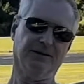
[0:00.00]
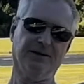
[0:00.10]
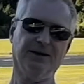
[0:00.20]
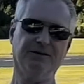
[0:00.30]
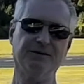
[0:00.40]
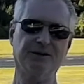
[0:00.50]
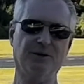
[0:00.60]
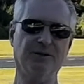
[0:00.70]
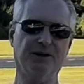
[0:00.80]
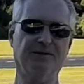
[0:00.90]
He never showed
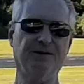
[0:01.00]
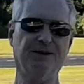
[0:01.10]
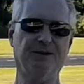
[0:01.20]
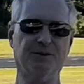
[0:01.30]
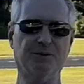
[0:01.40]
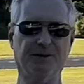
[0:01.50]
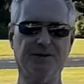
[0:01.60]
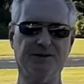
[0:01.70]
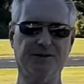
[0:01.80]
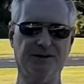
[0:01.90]
me any videos
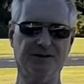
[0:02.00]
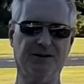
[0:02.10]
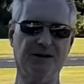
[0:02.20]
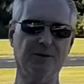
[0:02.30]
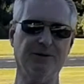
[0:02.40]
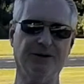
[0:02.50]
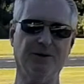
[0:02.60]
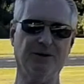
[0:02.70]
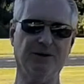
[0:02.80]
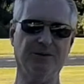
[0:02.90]
because he doesn't go
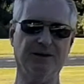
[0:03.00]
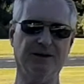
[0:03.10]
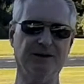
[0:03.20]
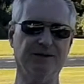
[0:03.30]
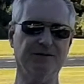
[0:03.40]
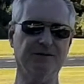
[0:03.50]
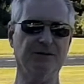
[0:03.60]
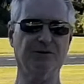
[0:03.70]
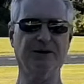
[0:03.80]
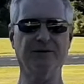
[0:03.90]
anywhere with it. He lives in a
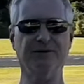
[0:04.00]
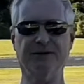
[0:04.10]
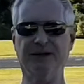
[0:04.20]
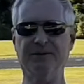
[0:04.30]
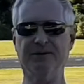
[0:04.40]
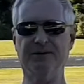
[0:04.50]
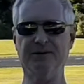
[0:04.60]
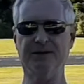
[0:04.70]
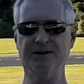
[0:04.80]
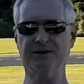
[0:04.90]
regular neighborhood,
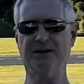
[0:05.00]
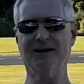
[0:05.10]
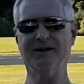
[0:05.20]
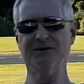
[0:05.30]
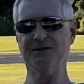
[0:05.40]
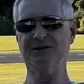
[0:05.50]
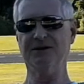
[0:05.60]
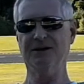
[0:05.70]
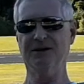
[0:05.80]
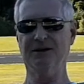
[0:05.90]
lots of houses.
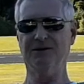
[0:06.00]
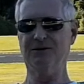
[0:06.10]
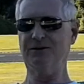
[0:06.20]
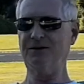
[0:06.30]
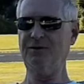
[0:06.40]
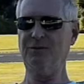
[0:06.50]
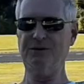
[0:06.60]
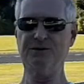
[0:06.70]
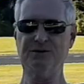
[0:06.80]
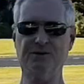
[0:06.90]
He took it up
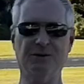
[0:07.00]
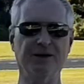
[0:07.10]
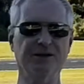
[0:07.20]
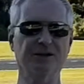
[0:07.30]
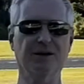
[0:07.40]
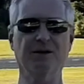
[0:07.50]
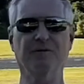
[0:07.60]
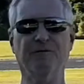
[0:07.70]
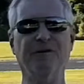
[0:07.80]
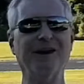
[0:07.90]
once or twice.
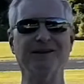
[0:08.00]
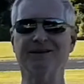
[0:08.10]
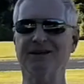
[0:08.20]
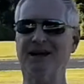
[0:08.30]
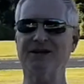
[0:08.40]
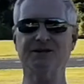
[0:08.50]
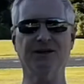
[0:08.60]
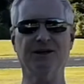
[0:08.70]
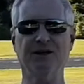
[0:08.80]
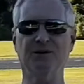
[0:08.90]
Fantastic
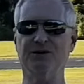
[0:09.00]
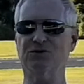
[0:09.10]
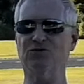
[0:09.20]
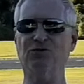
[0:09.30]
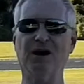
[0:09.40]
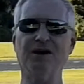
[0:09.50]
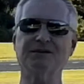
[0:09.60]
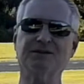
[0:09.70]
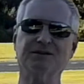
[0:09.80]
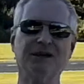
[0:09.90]
image, rock
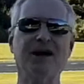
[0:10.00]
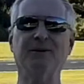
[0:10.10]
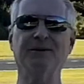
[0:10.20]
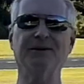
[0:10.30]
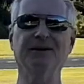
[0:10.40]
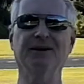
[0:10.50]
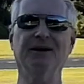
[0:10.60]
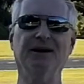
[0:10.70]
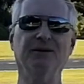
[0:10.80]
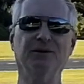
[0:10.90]
solid.
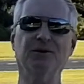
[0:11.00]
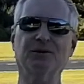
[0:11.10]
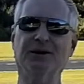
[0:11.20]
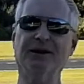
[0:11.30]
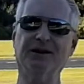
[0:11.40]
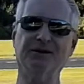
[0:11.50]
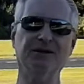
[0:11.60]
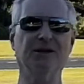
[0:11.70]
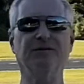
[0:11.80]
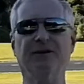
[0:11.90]
It looked like a
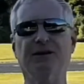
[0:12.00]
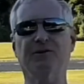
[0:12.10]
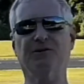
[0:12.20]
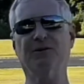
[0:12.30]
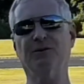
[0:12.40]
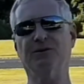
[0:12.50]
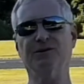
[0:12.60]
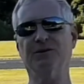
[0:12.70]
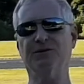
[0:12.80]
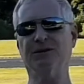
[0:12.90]
TV crew was
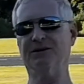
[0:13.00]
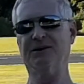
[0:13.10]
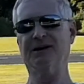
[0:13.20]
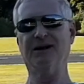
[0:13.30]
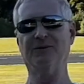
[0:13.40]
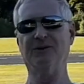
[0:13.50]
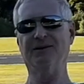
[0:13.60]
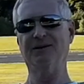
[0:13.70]
using the camera.